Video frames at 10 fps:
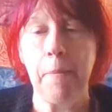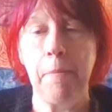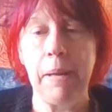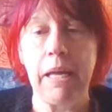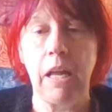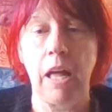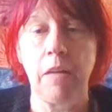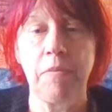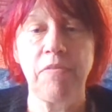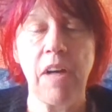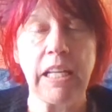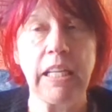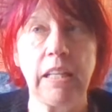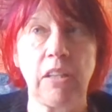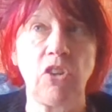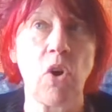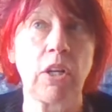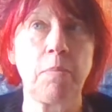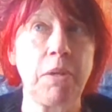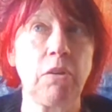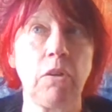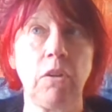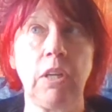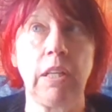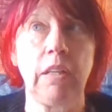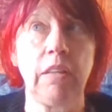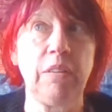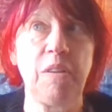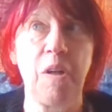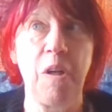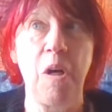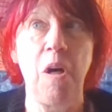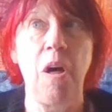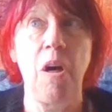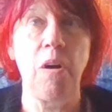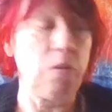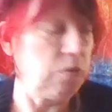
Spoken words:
But I've been finding that the Dark Mirror is a